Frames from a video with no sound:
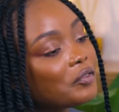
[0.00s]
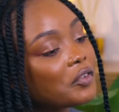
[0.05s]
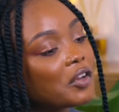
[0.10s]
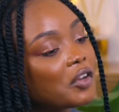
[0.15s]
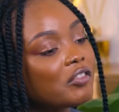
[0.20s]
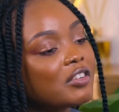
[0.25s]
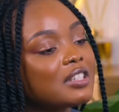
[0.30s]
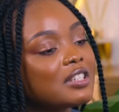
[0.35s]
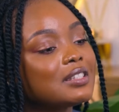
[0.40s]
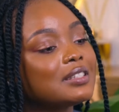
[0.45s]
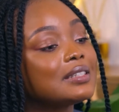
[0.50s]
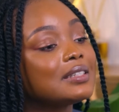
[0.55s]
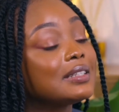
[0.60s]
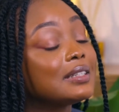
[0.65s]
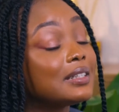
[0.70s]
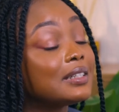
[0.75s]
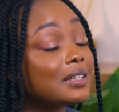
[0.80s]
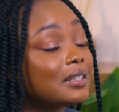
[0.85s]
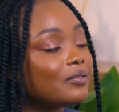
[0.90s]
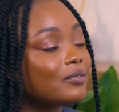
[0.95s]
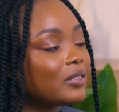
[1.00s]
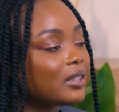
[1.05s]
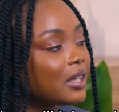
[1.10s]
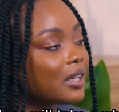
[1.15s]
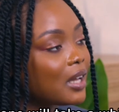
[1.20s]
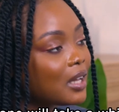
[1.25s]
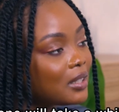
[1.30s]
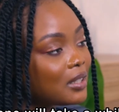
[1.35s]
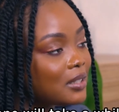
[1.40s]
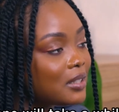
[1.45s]
very
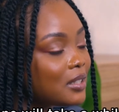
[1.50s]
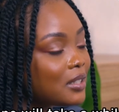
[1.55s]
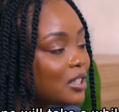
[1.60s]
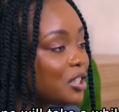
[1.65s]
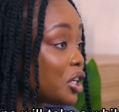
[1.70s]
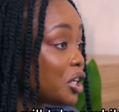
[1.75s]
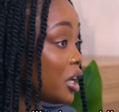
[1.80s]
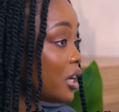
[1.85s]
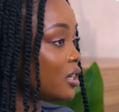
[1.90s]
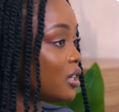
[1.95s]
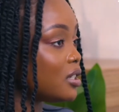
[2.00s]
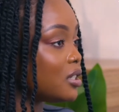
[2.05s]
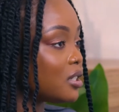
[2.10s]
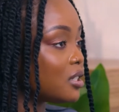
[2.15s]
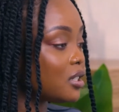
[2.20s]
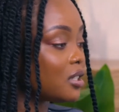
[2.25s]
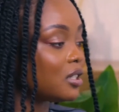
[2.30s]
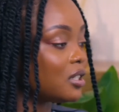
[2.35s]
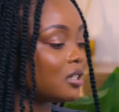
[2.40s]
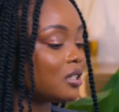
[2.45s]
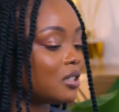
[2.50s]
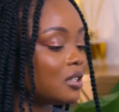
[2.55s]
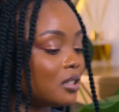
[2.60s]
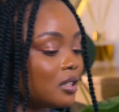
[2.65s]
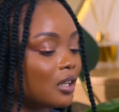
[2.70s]
significant change in